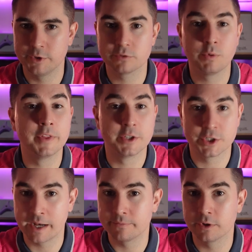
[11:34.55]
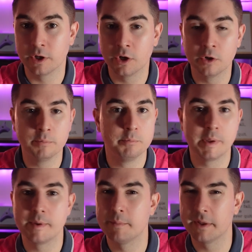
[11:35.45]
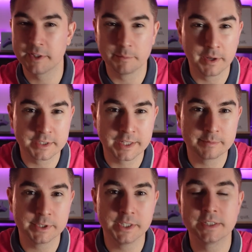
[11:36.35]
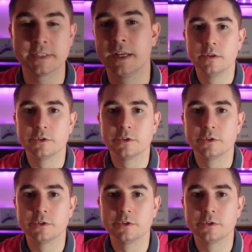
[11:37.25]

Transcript: just while they shop for a home, maybe a month-to-month type lease.